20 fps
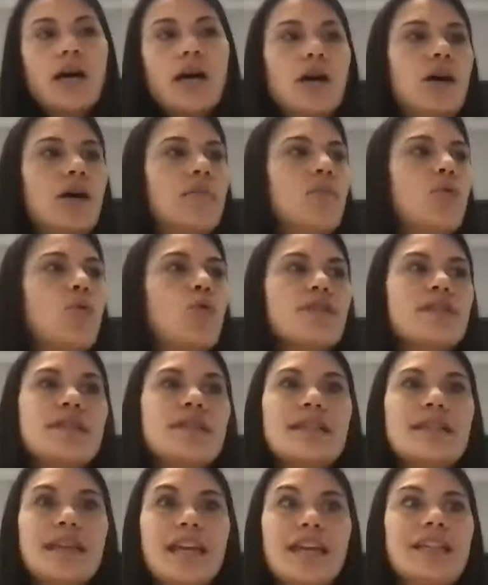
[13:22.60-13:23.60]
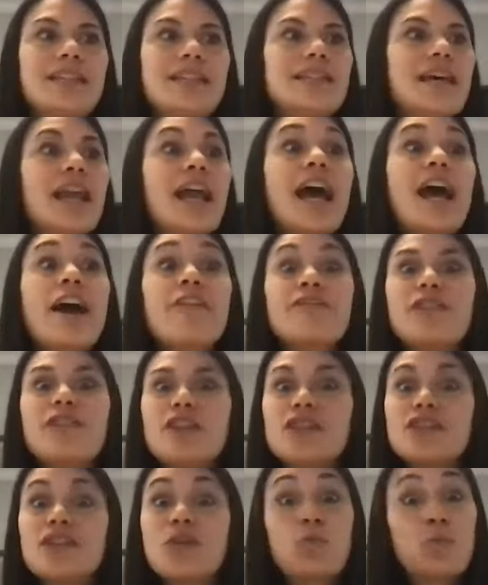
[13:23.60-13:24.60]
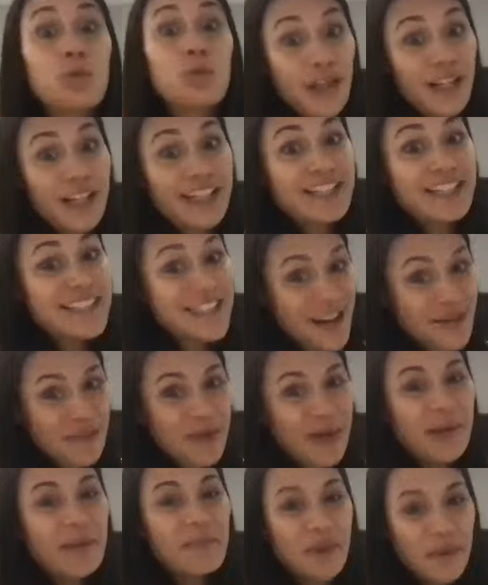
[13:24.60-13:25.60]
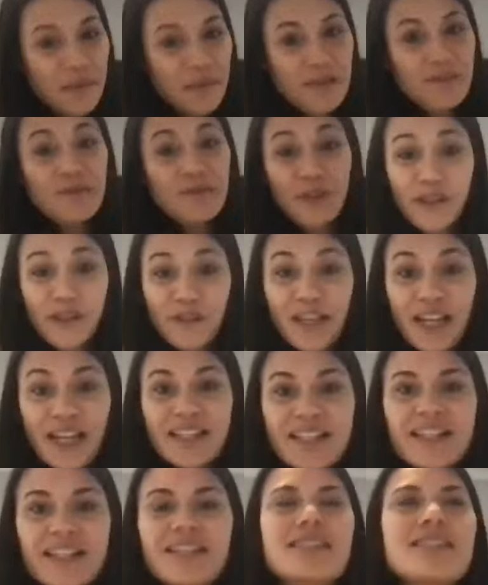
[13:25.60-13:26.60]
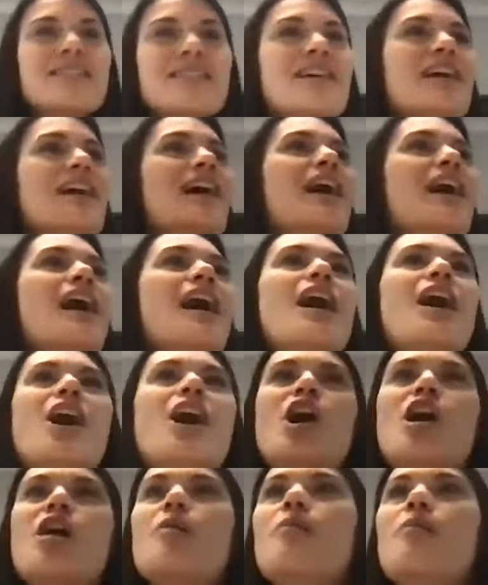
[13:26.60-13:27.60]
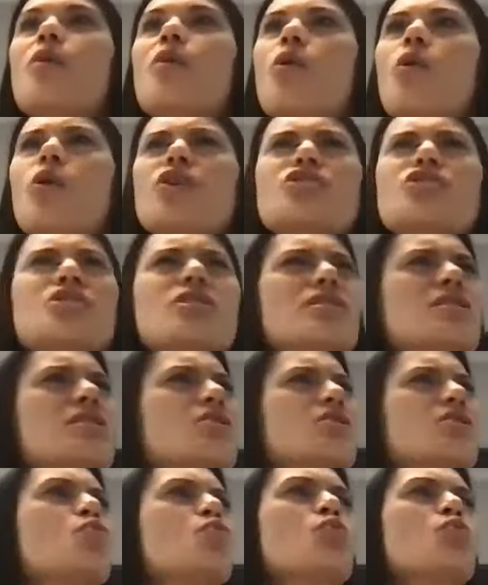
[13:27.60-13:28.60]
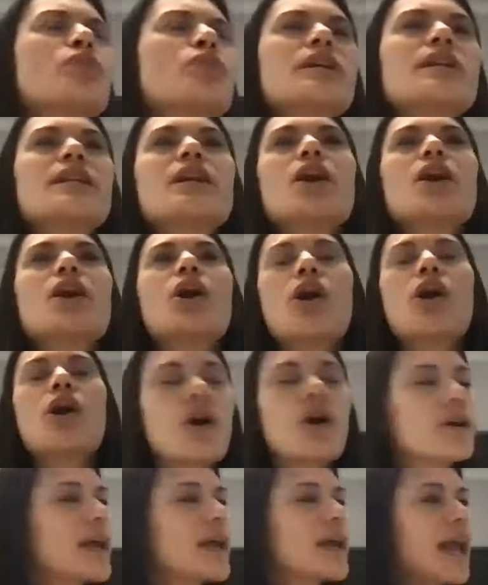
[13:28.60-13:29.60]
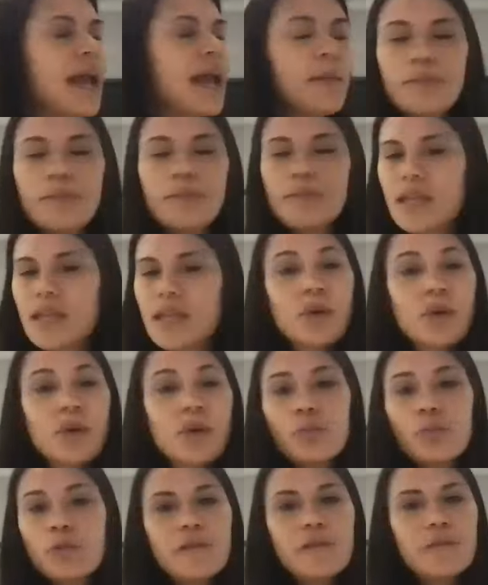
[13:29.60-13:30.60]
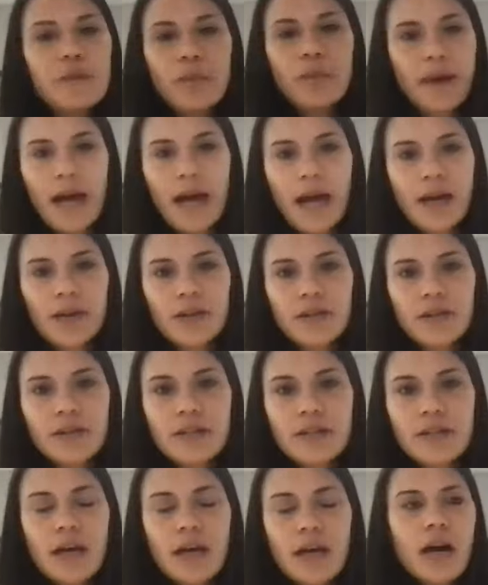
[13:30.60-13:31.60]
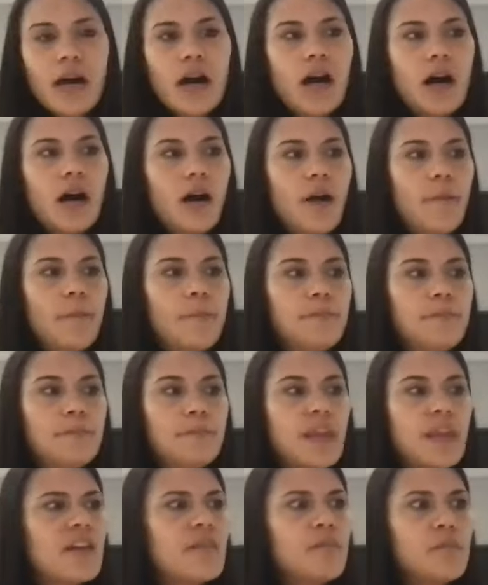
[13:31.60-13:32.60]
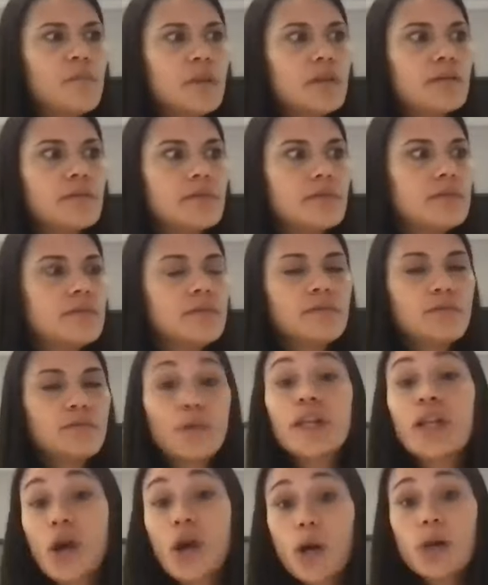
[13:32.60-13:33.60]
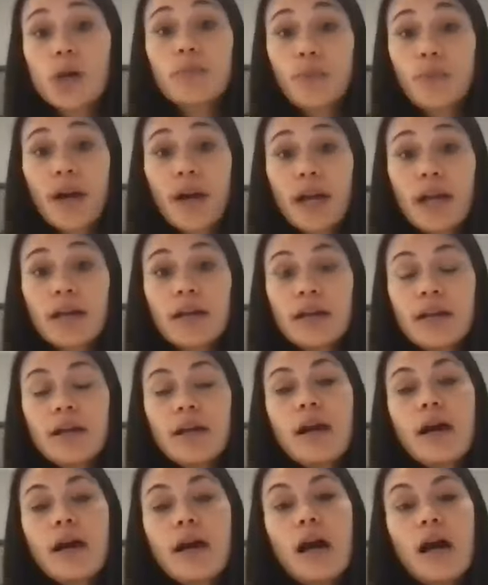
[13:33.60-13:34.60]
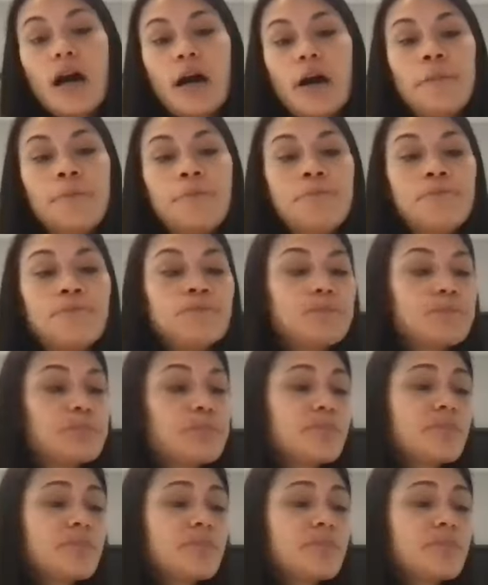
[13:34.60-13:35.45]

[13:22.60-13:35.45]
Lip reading: or these kids that have these really stubborn primitive reflexes, or just these really hard atypical movement patterns, that have been really hard to break. And